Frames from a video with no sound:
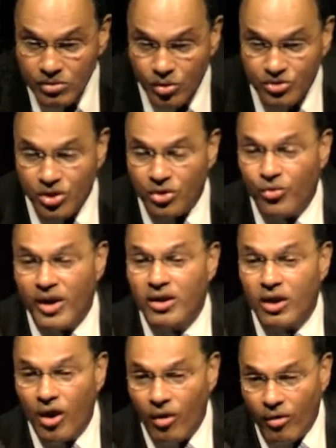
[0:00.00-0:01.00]
So it took
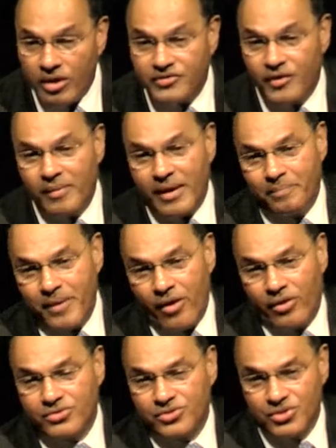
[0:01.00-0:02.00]
great courage for my
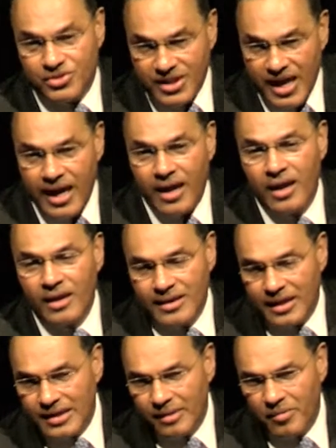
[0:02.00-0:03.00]
parents to say
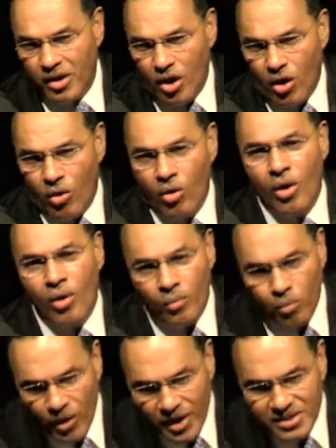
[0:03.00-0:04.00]
they'd let me go.
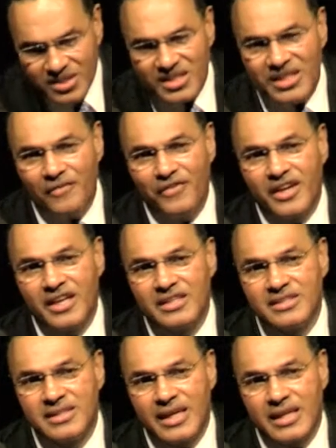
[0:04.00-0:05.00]
What is significant
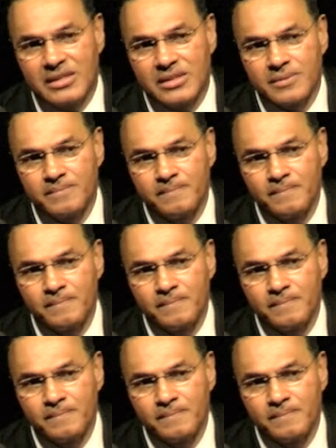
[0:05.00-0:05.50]
is this.